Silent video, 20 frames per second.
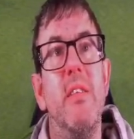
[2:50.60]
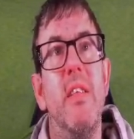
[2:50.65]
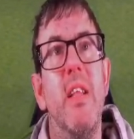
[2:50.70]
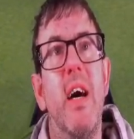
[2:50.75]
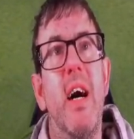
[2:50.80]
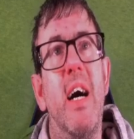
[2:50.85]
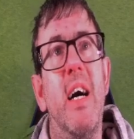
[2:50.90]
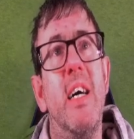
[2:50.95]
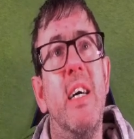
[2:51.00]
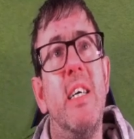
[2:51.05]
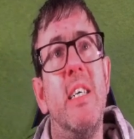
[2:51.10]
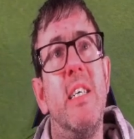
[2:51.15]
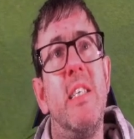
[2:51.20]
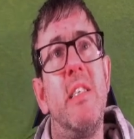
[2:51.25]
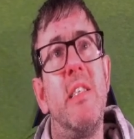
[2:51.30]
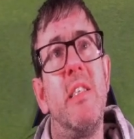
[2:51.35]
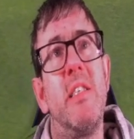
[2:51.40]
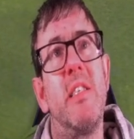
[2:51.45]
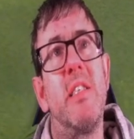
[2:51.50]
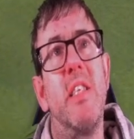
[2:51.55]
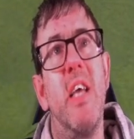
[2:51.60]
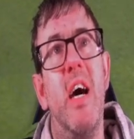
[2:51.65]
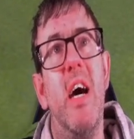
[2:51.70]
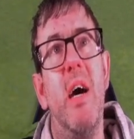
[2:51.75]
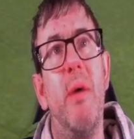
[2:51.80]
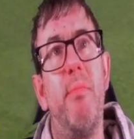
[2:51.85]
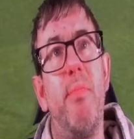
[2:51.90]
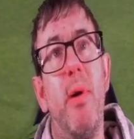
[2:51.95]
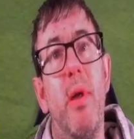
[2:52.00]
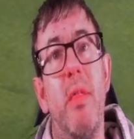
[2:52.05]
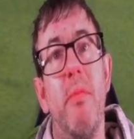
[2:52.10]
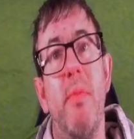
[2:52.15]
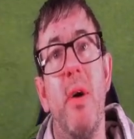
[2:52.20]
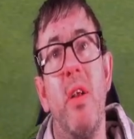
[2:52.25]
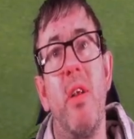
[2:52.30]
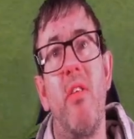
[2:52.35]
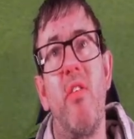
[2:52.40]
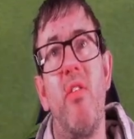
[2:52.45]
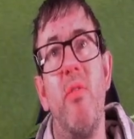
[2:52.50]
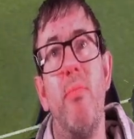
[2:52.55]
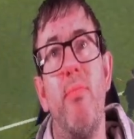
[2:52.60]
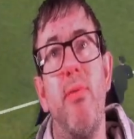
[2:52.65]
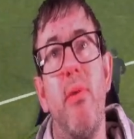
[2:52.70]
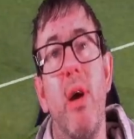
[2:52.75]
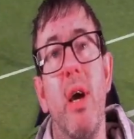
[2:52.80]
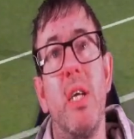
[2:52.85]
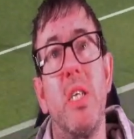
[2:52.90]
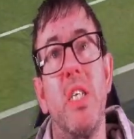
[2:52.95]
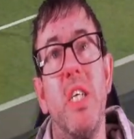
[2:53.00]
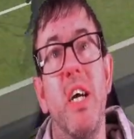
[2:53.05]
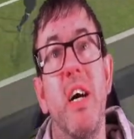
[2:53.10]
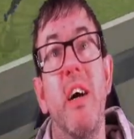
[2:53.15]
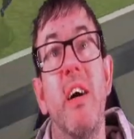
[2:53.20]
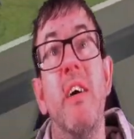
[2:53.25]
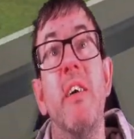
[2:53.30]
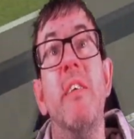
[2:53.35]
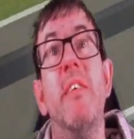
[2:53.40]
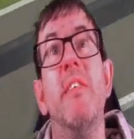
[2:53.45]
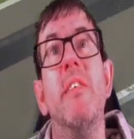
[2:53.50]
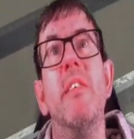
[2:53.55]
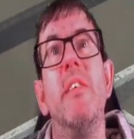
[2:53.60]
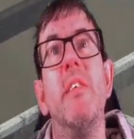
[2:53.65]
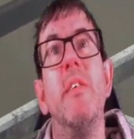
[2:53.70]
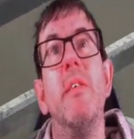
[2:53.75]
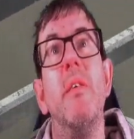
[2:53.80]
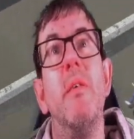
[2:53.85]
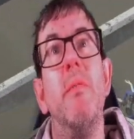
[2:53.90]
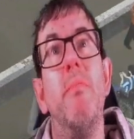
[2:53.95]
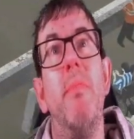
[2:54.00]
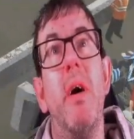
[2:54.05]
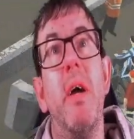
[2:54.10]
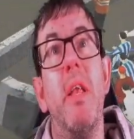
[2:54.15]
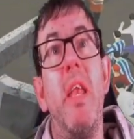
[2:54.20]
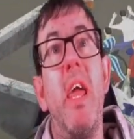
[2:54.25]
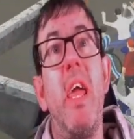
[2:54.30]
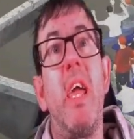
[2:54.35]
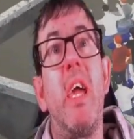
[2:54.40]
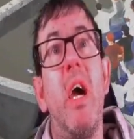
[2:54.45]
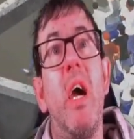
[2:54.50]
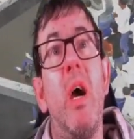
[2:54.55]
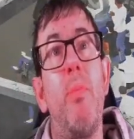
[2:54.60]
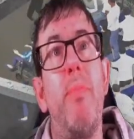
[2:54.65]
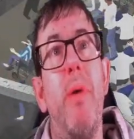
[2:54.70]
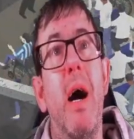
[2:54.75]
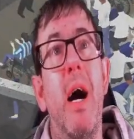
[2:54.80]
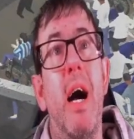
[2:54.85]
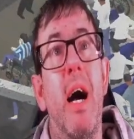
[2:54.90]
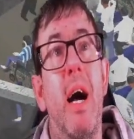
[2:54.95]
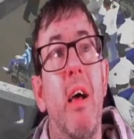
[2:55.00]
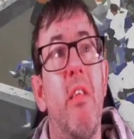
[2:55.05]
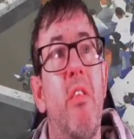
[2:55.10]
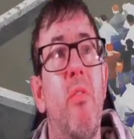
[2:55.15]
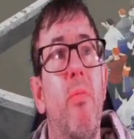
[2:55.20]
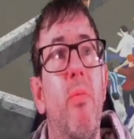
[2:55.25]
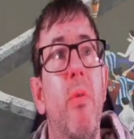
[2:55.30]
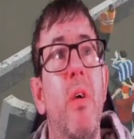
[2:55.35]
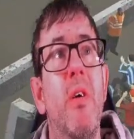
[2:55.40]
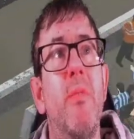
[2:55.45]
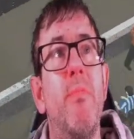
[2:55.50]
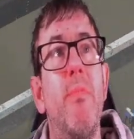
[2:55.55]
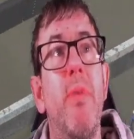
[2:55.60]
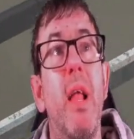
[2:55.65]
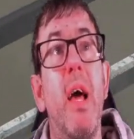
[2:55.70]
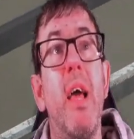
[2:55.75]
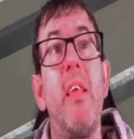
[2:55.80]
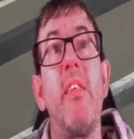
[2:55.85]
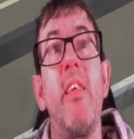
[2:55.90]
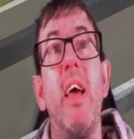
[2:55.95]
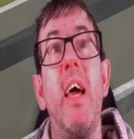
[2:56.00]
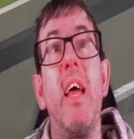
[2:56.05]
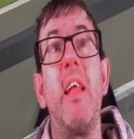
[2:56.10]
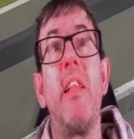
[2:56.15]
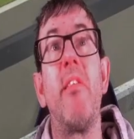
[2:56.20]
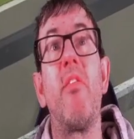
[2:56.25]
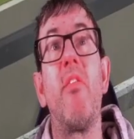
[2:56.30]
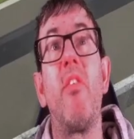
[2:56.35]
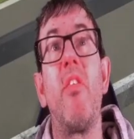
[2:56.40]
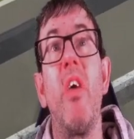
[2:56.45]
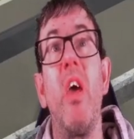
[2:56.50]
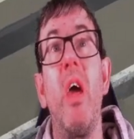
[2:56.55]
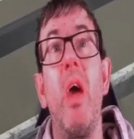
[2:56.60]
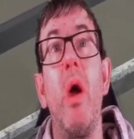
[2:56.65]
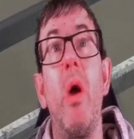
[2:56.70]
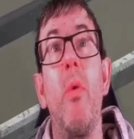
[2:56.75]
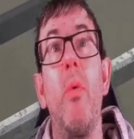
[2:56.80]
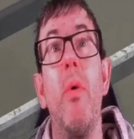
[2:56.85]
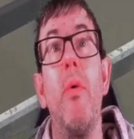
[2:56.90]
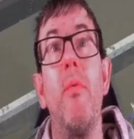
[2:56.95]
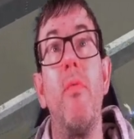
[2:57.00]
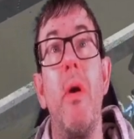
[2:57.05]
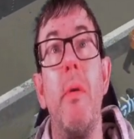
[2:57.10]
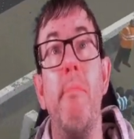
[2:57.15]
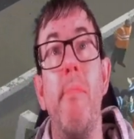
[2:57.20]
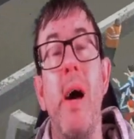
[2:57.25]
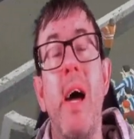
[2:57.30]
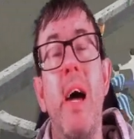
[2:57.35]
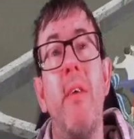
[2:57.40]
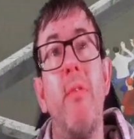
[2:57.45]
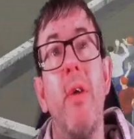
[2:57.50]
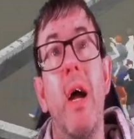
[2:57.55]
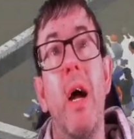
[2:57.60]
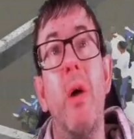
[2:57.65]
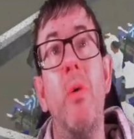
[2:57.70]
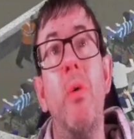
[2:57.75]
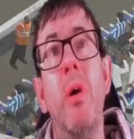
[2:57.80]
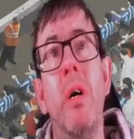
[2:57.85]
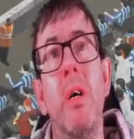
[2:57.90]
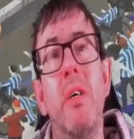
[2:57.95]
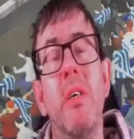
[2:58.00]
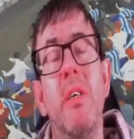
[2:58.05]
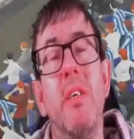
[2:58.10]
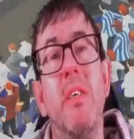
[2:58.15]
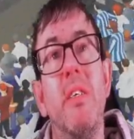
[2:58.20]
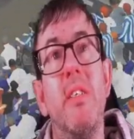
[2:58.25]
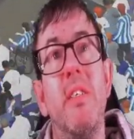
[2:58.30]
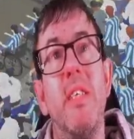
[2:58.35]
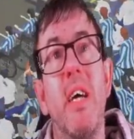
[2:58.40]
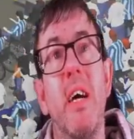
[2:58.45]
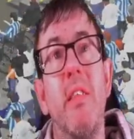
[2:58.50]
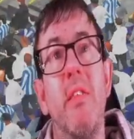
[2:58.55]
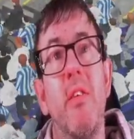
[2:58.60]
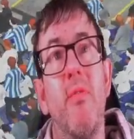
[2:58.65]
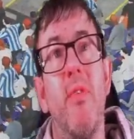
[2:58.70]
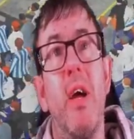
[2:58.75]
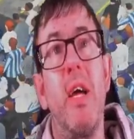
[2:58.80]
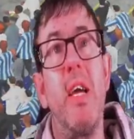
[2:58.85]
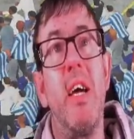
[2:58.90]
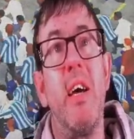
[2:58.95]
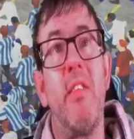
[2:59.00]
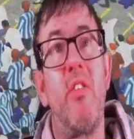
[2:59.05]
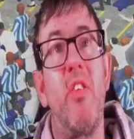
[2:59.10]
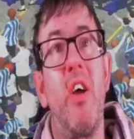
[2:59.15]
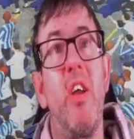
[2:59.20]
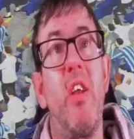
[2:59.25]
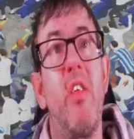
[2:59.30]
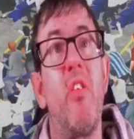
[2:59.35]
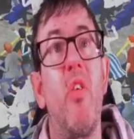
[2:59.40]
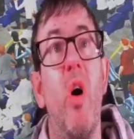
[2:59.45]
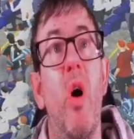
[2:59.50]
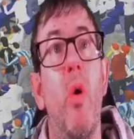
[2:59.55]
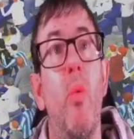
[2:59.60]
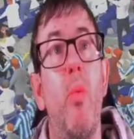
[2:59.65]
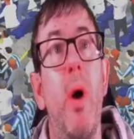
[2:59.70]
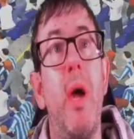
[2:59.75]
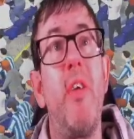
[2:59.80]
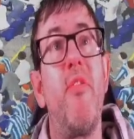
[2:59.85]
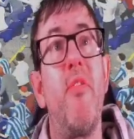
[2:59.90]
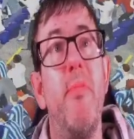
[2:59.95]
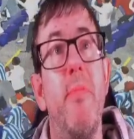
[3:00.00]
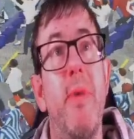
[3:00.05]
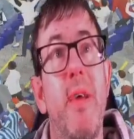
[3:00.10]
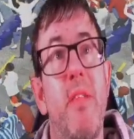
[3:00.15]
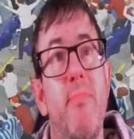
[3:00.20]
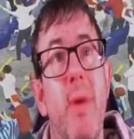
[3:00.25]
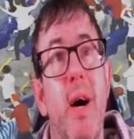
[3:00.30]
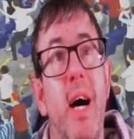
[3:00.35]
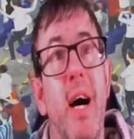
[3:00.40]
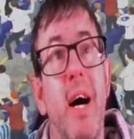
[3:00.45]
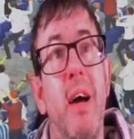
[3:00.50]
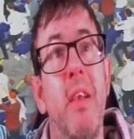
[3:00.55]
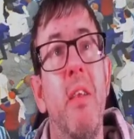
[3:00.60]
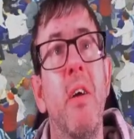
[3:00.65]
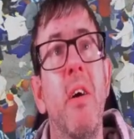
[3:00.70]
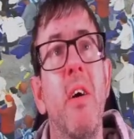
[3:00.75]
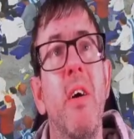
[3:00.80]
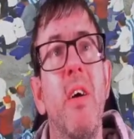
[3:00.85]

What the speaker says: And put them under some pressure. But Nico Paz plays it to Romero down the right hand side. He's got away from his man